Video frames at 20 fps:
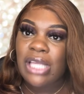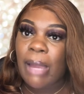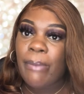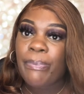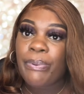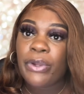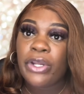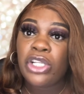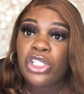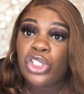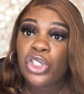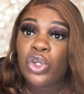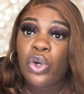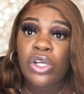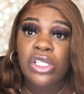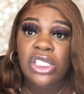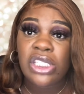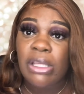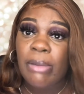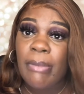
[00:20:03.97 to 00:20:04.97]
I'm pretty
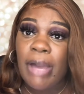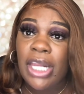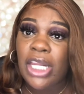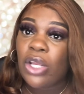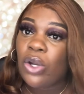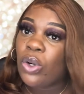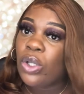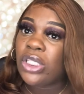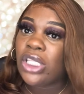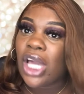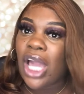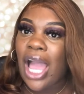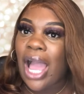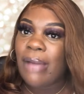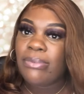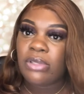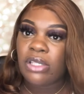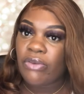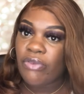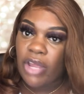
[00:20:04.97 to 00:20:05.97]
sure somebody called the
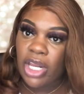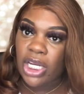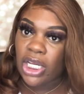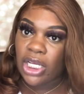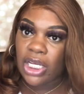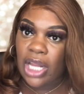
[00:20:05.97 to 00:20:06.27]
cops already.